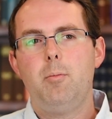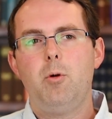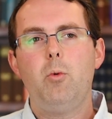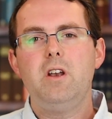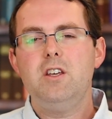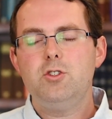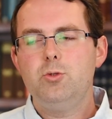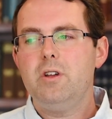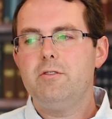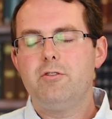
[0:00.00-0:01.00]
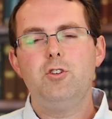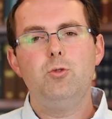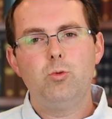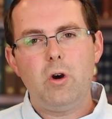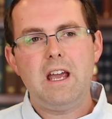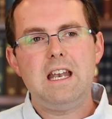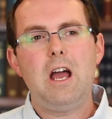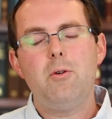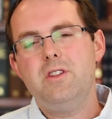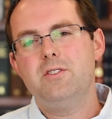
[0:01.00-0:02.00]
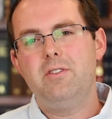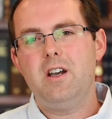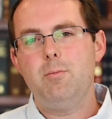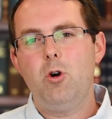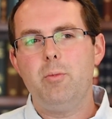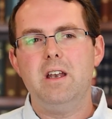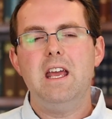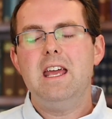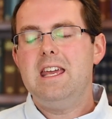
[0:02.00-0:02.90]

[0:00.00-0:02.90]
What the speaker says: but what He is doing for you right now in this very moment.